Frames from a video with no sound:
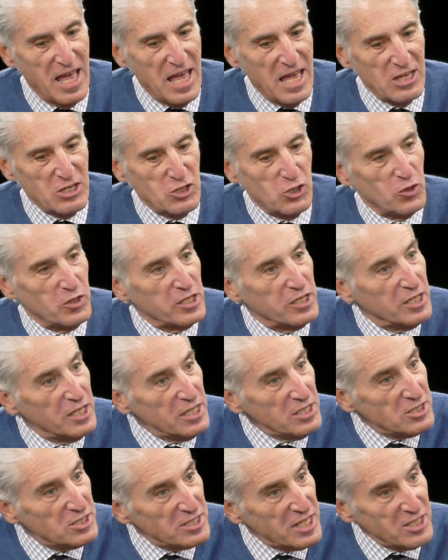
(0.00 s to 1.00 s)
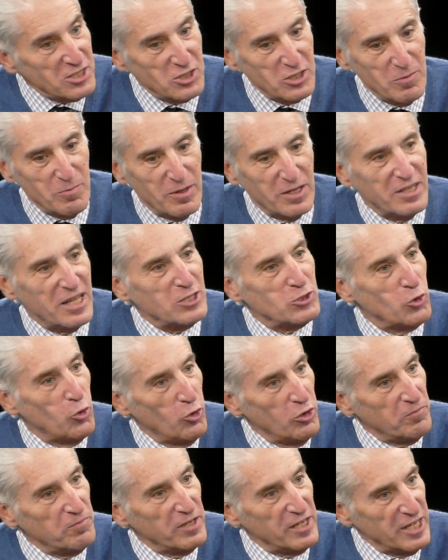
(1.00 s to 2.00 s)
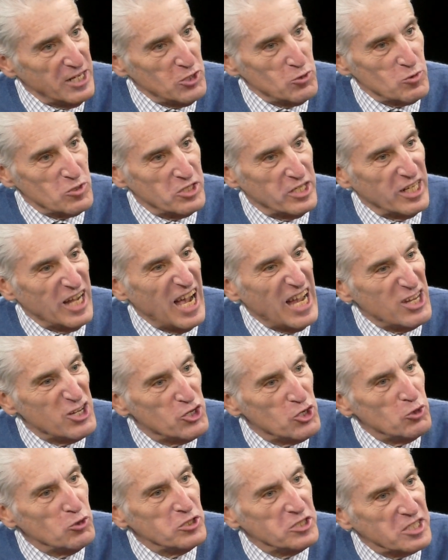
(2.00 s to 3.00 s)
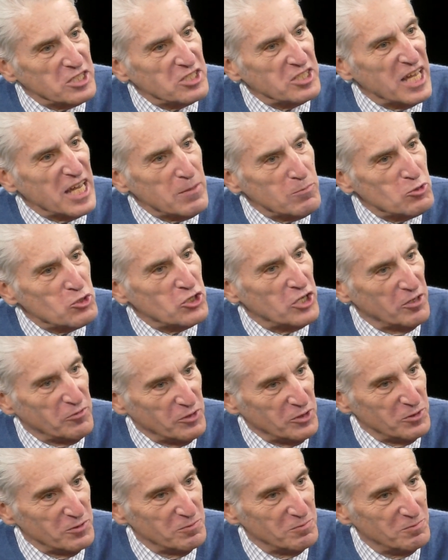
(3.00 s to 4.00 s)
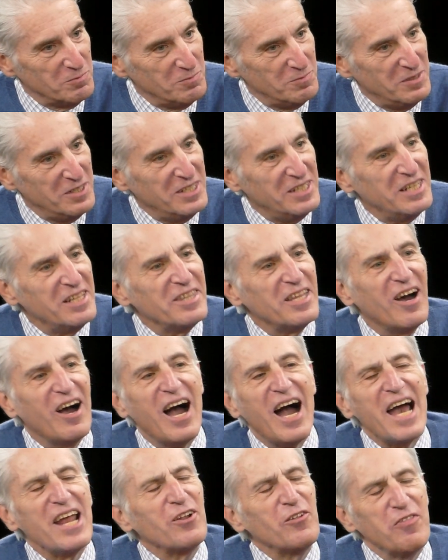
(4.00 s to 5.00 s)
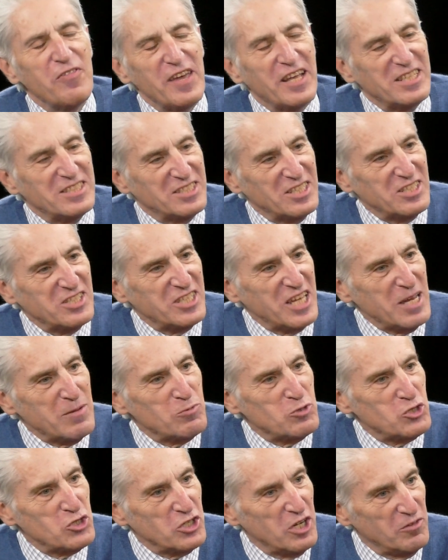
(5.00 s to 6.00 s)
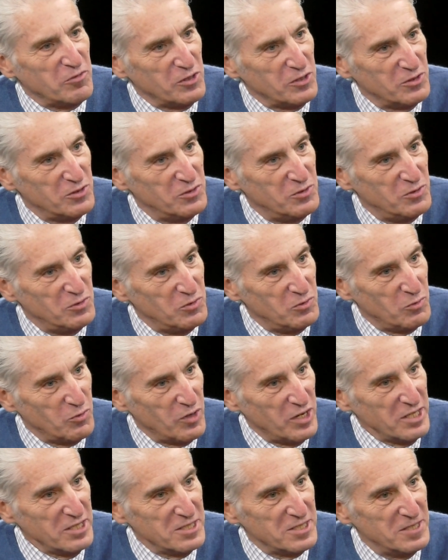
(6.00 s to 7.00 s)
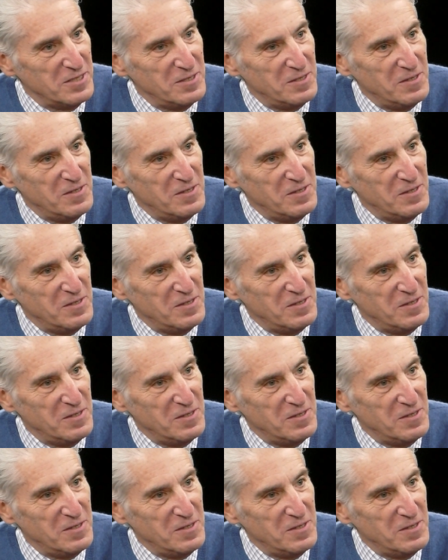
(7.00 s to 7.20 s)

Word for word: So the kid says to me, That's awfully interesting. I use the same shovel. Now, I don't think it's the same shovel, right?